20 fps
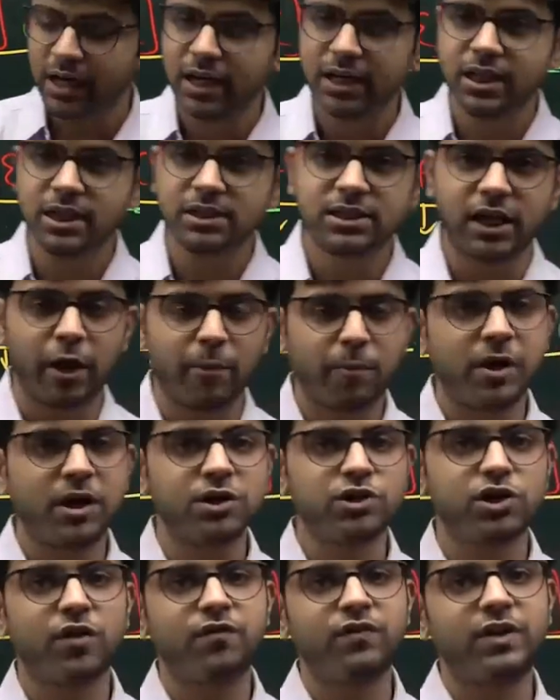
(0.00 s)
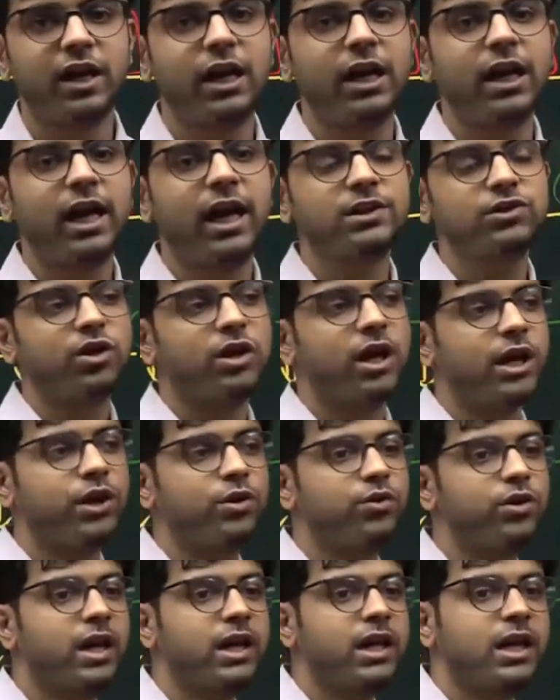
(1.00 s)
in a surplus of 10 lakhs or are you
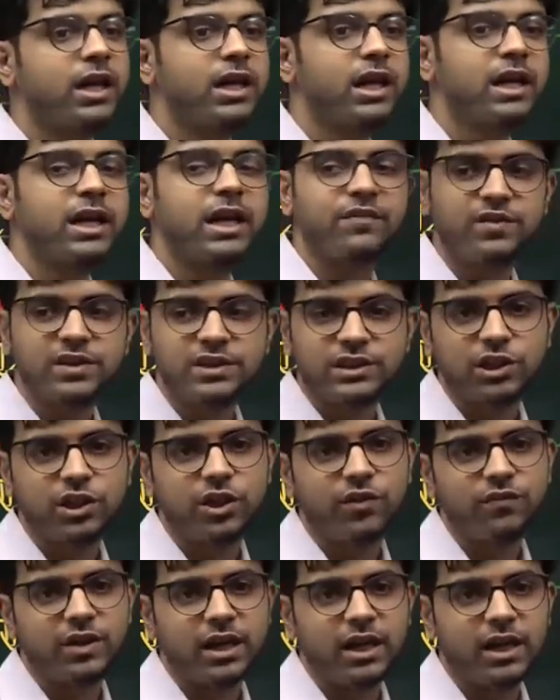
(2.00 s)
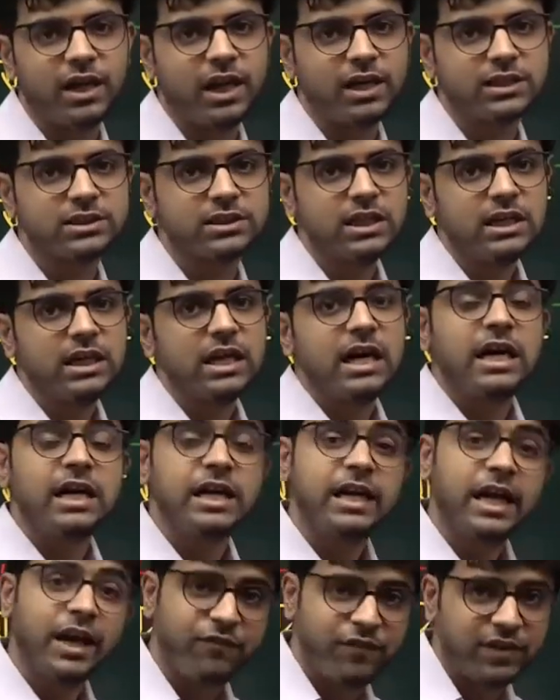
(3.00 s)
running in a deficit of 10 lakhs?
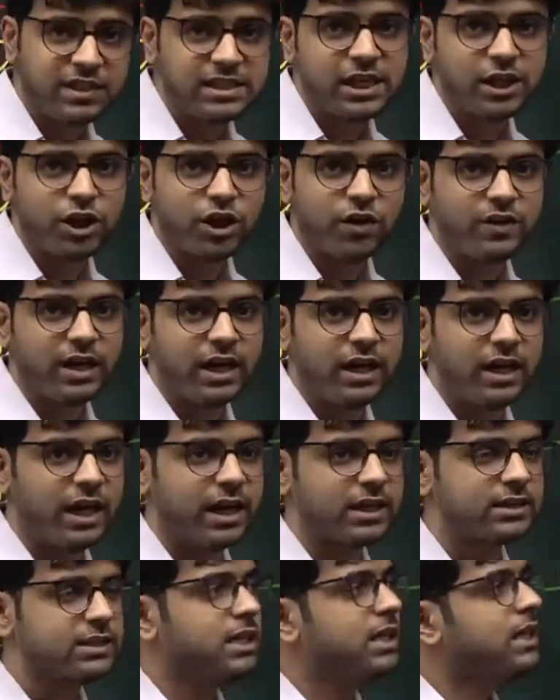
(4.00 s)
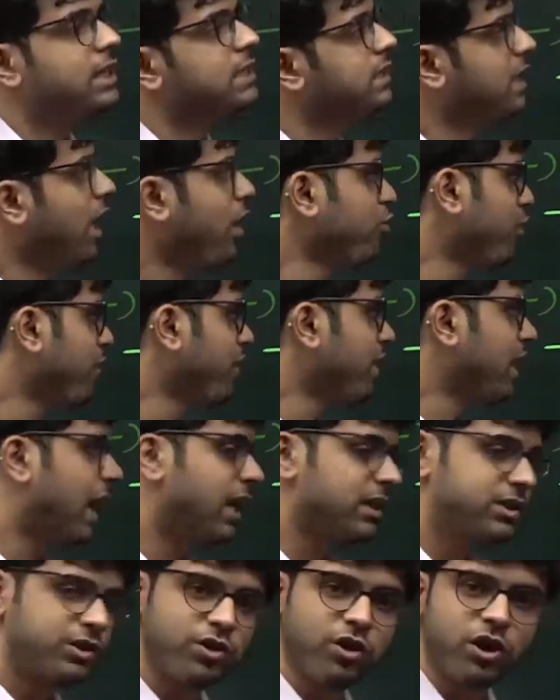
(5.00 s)
Deficit of 10 lakhs. Now you will
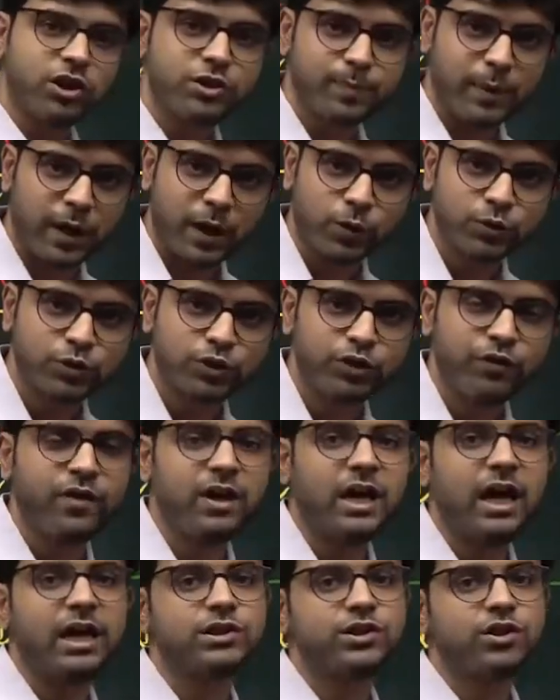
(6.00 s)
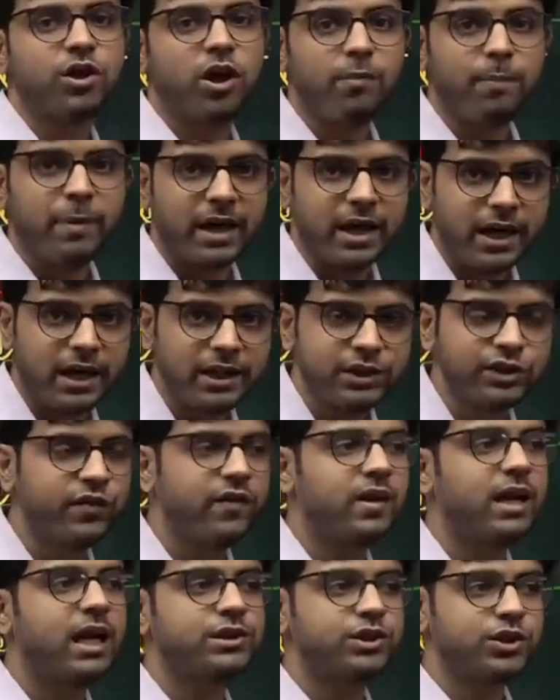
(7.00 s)
ask your spouse, you will ask your parents, you will
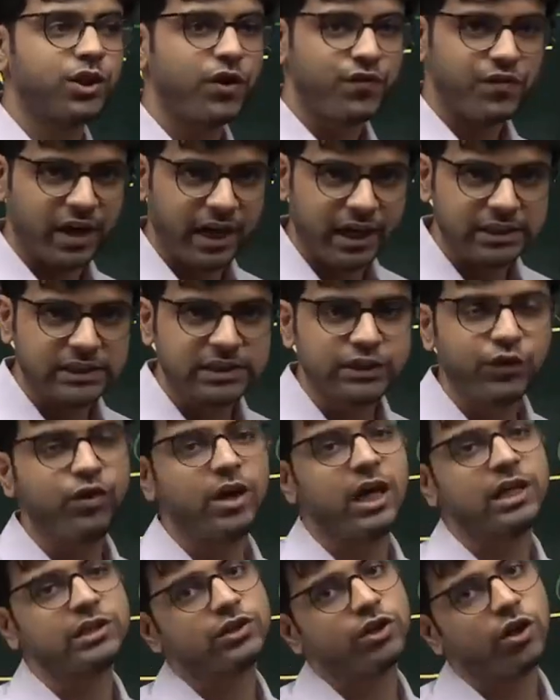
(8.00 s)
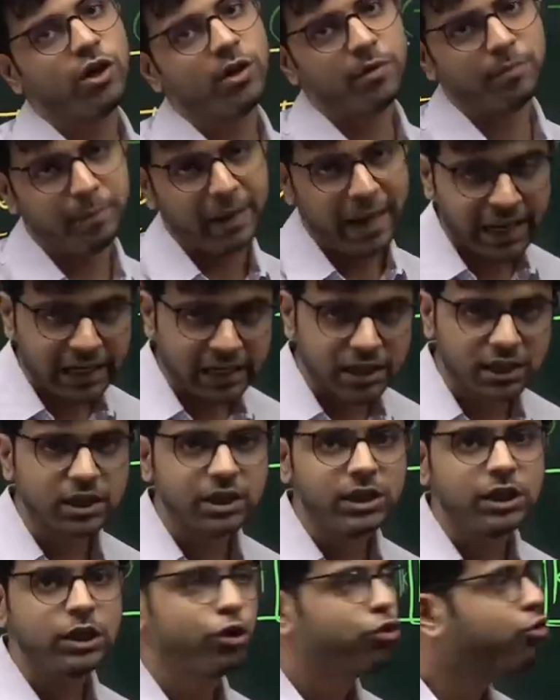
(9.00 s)
ask your friends, you will ask your bank
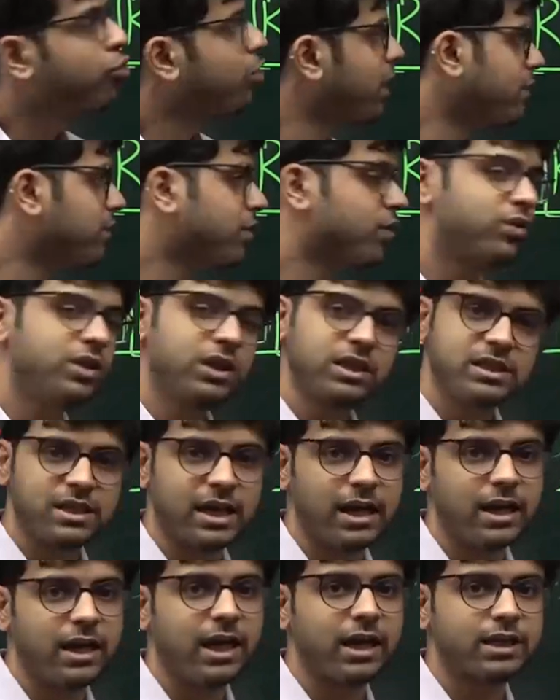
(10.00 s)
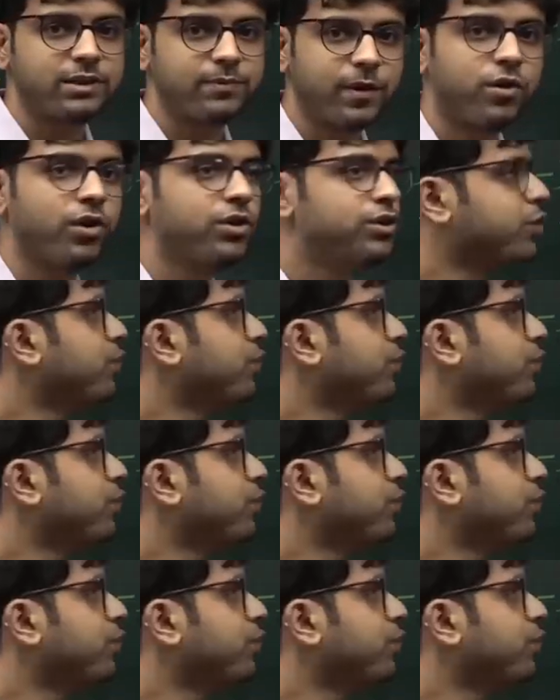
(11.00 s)
to give you this 10 lakhs because you